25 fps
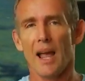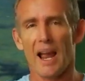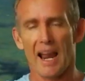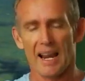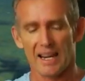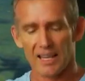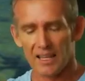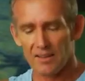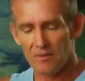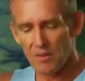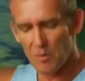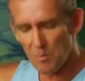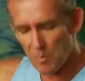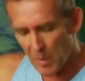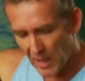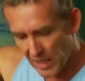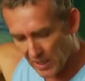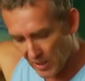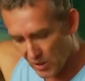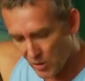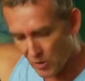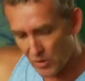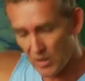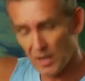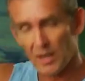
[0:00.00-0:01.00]
and even
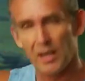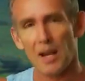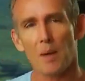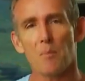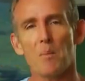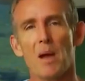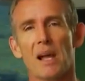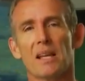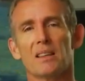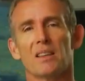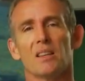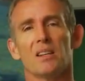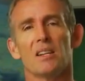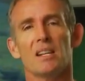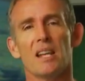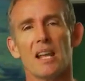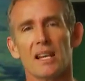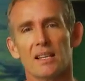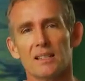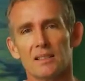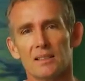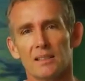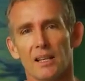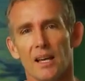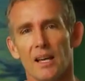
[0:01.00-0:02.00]
better, you could come back the
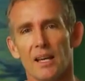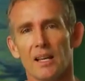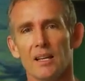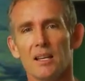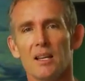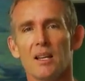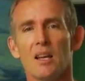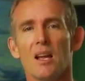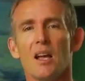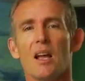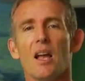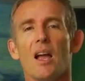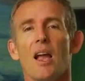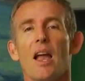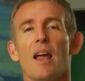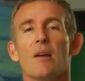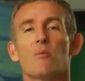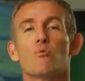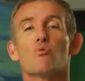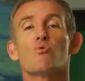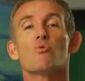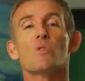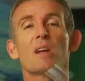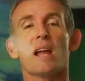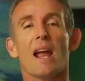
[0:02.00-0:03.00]
next day
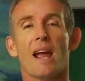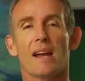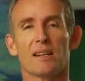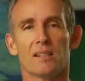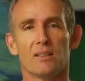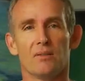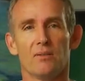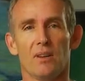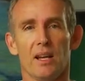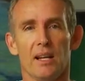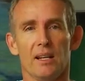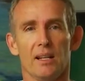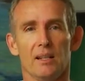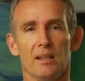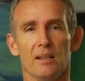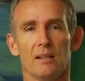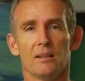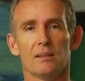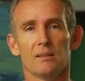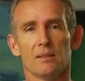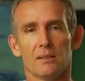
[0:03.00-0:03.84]
and reactivate it